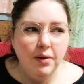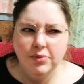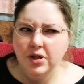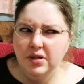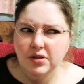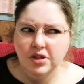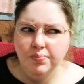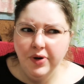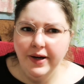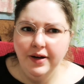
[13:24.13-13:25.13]
I'm gonna
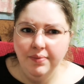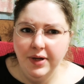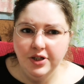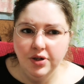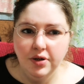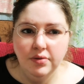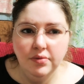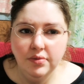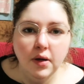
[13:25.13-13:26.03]
bring in a picture